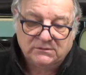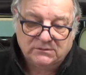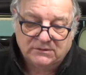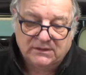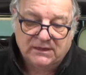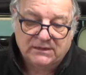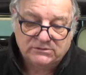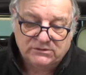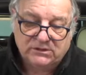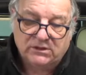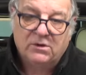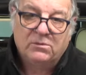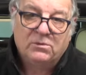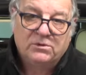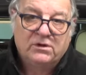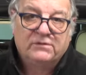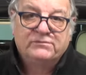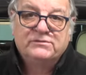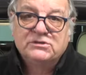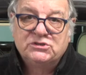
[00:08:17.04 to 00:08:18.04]
actually got
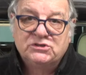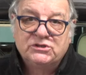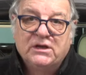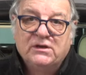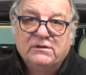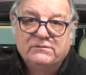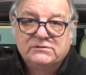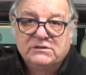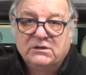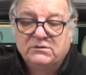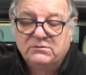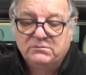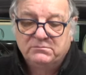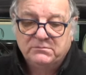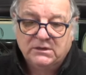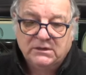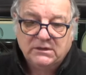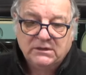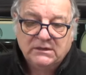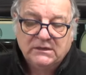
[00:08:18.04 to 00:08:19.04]
one off the shelf,
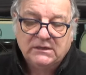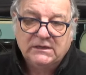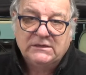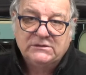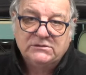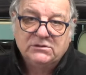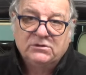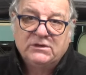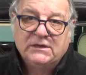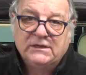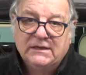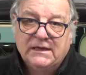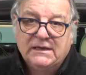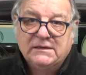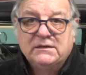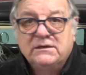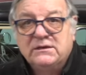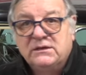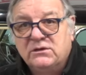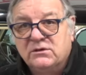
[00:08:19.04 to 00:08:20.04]
so he took it
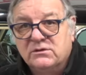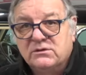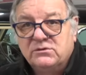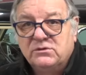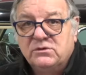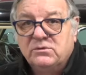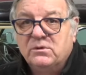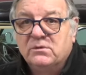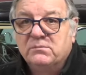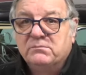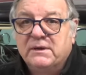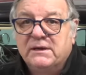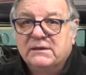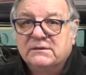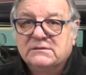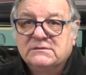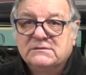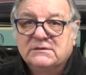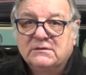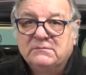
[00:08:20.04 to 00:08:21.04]
in and he got a new one back
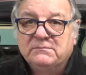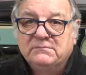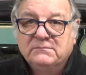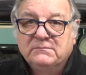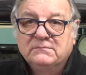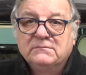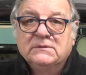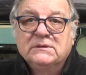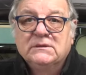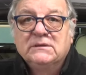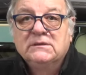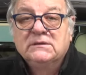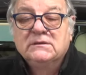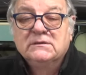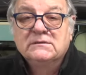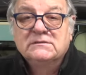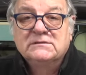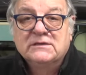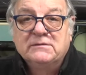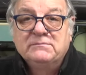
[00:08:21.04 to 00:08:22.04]
the same
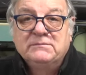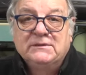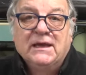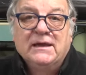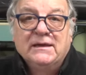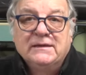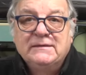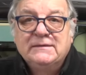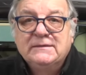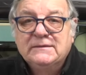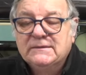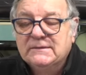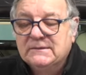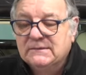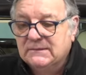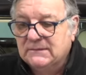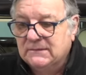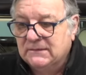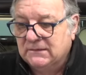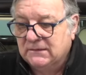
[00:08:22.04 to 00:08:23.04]
day.
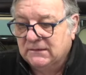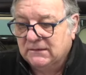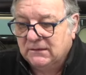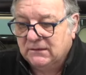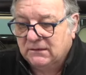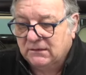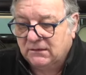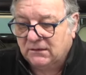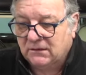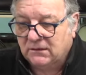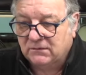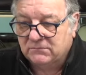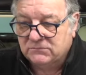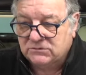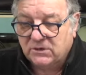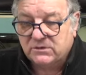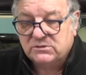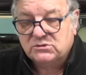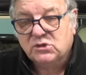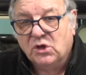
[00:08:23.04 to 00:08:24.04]

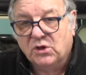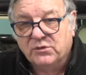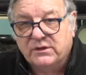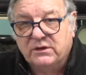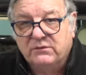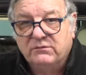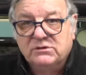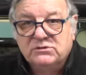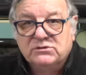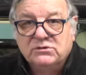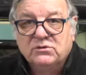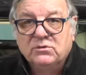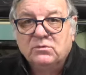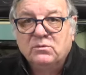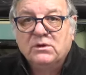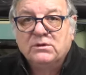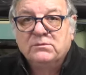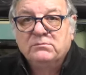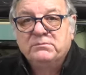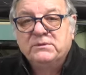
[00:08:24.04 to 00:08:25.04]
So it's not the original
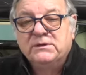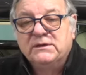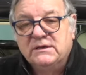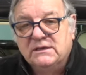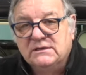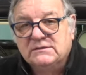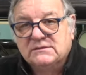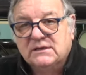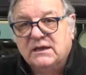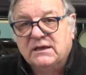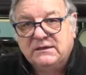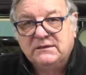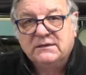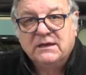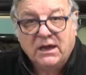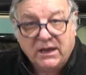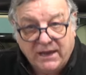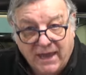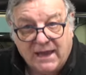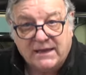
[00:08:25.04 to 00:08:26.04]
one, but it is an
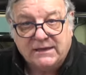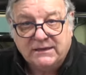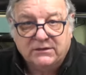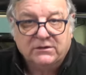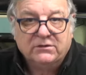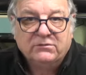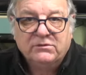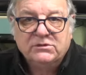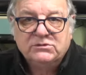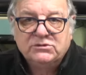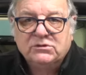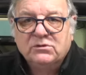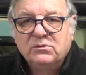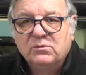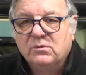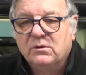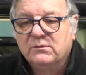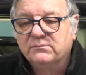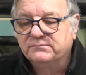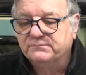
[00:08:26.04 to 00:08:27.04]
original
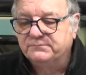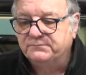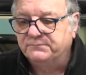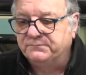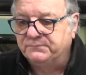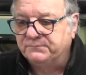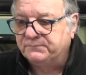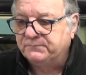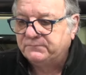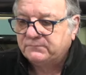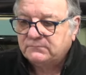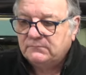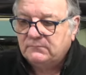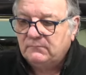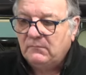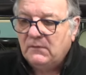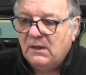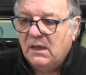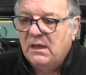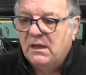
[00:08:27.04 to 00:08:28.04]
one.
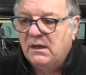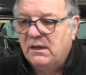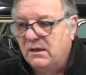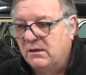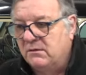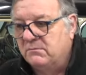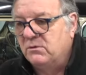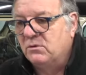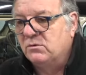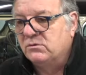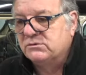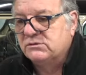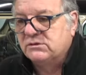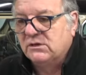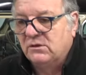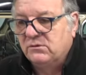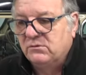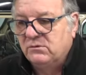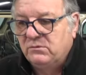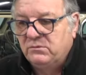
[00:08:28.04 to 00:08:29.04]

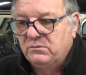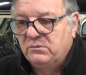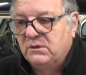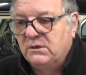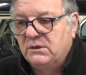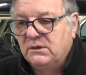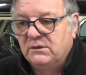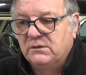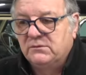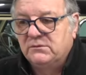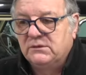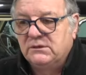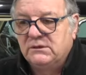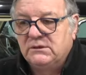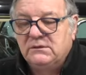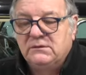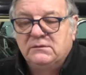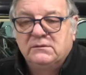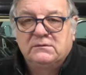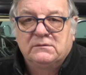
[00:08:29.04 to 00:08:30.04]
Also,
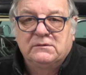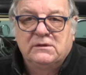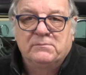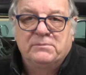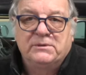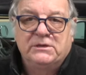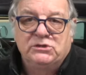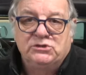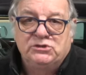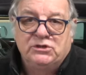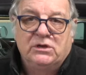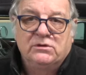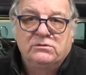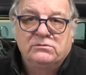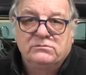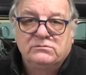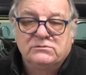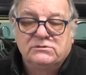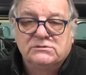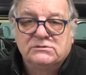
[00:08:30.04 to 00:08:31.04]
the company
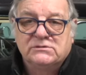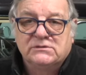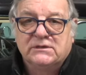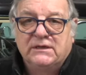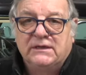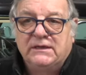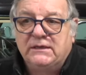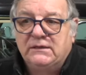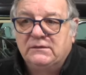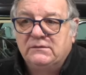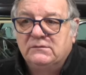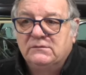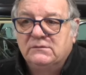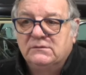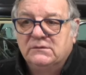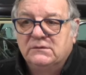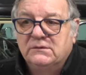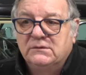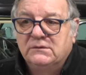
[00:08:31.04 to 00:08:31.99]
Jones in